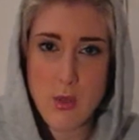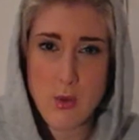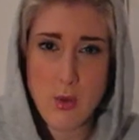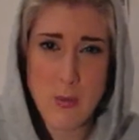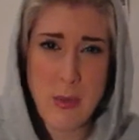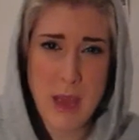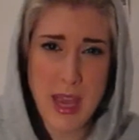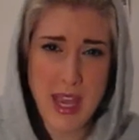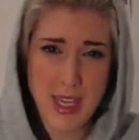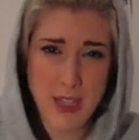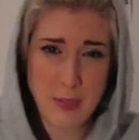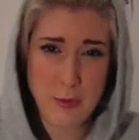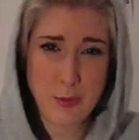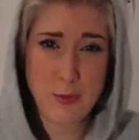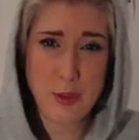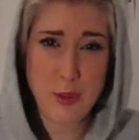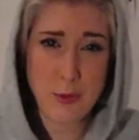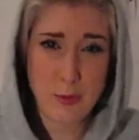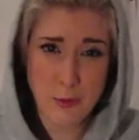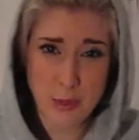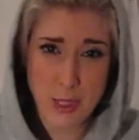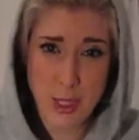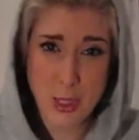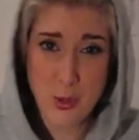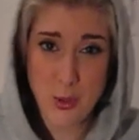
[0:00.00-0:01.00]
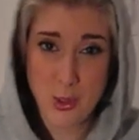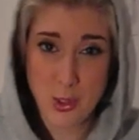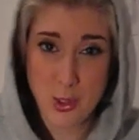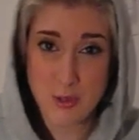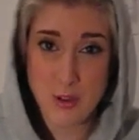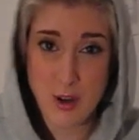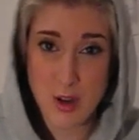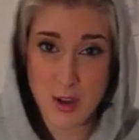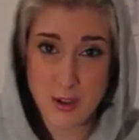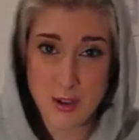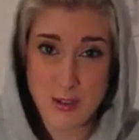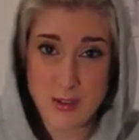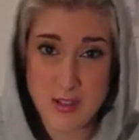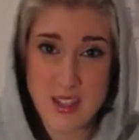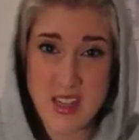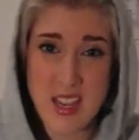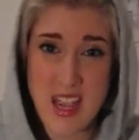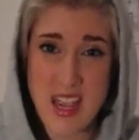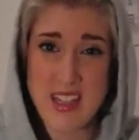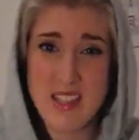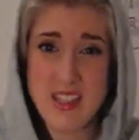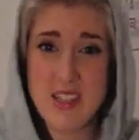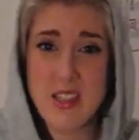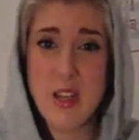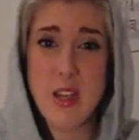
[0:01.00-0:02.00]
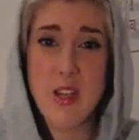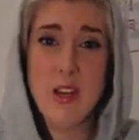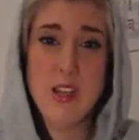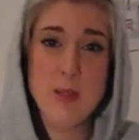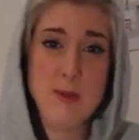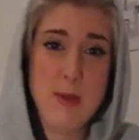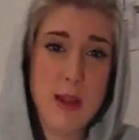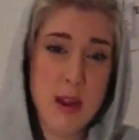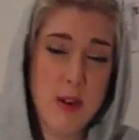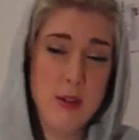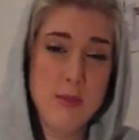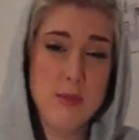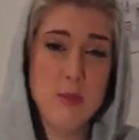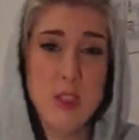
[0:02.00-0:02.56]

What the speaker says: We paid €50, yeah, so it's about,